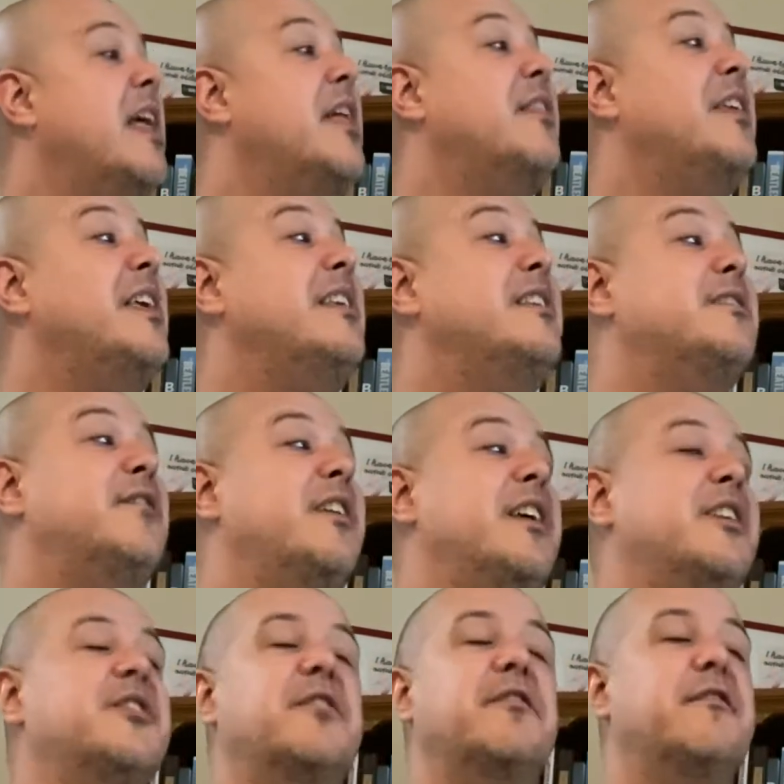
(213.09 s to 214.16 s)
"These
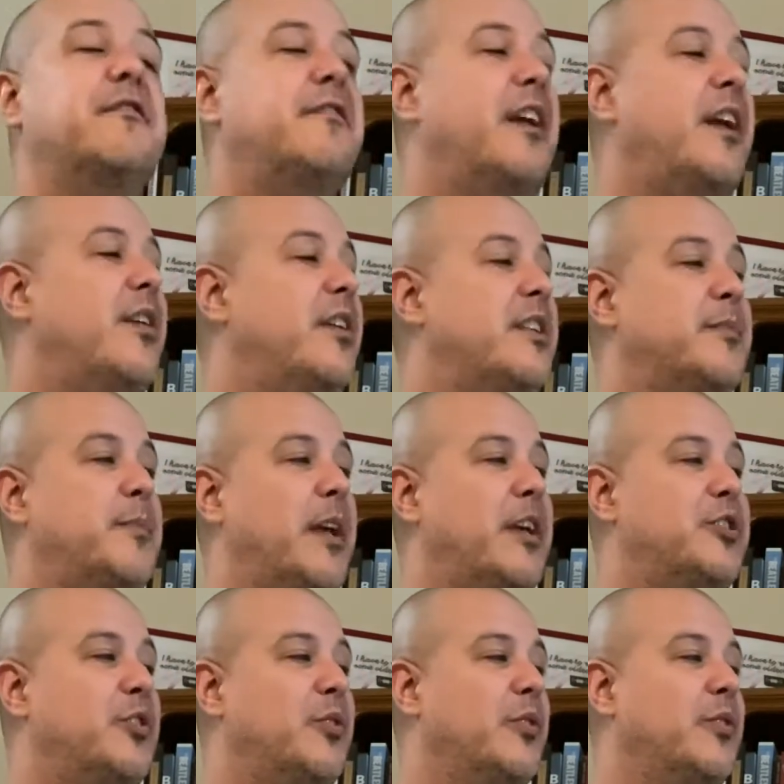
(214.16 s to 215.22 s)
figs are very
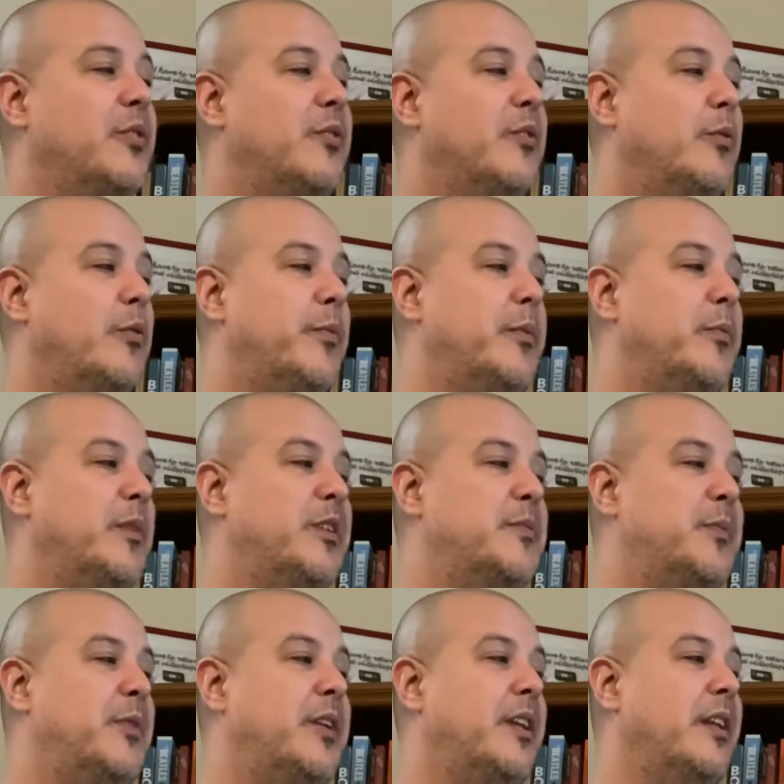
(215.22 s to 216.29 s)
special," the woman
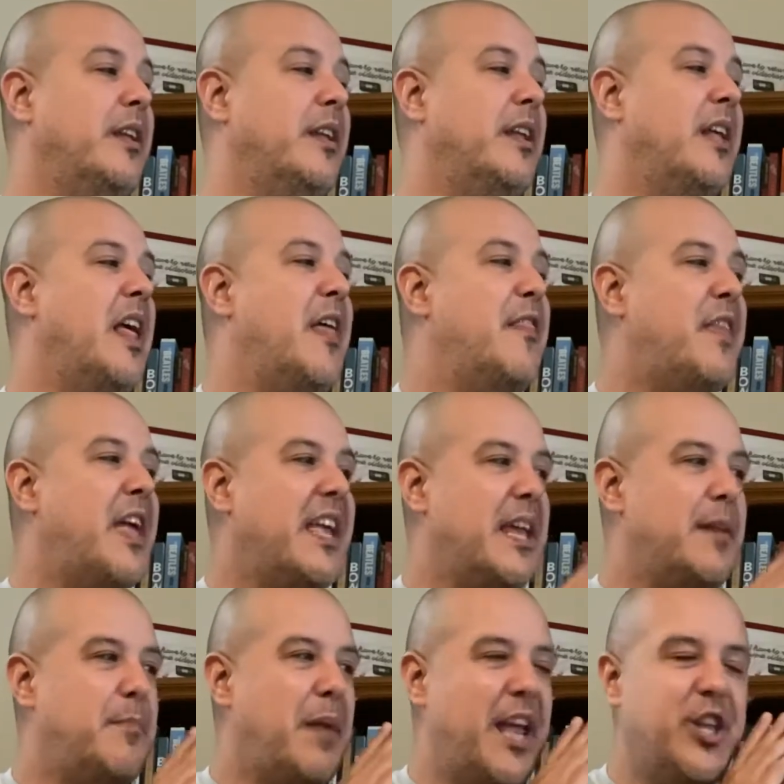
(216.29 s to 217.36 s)
whispered. "They
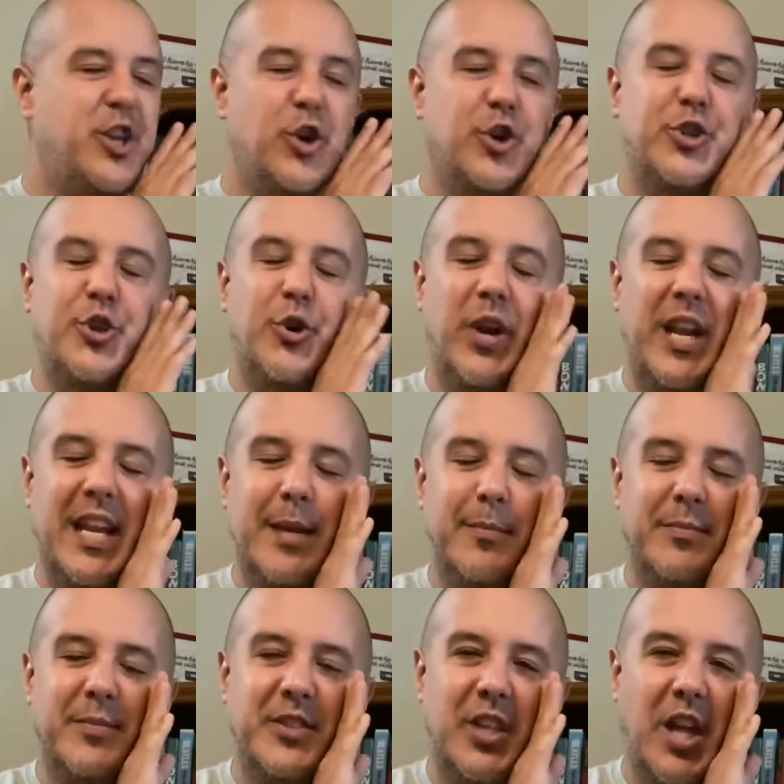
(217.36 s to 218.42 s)
can make your
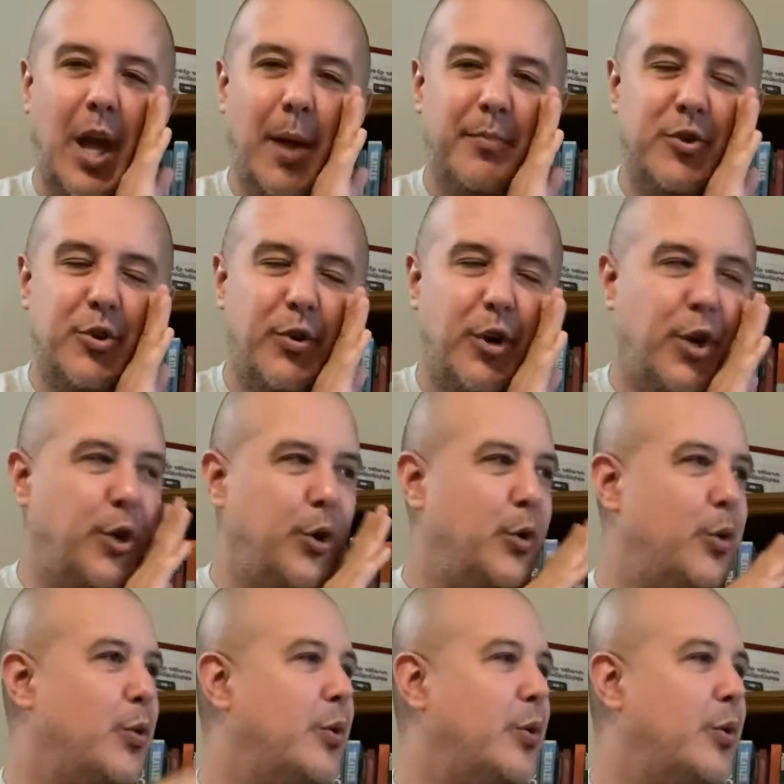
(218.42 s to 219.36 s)
dreams come true."